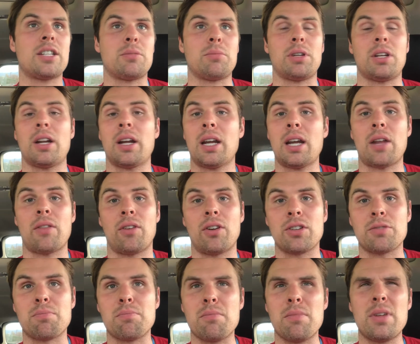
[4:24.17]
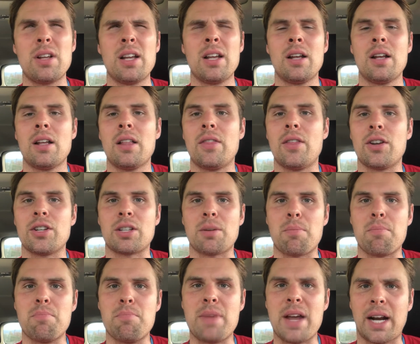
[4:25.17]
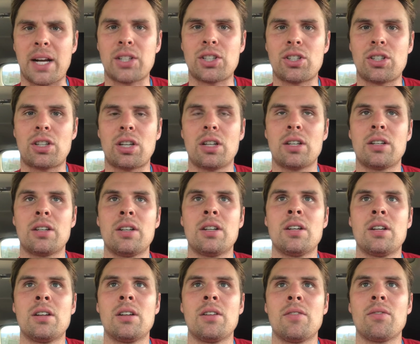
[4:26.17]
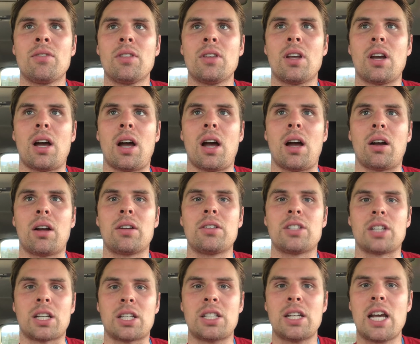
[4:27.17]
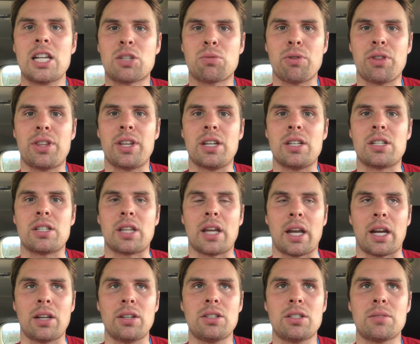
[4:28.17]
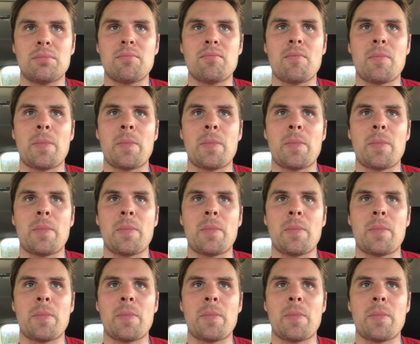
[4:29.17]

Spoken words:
I mean, again, there's a mixed success with these things.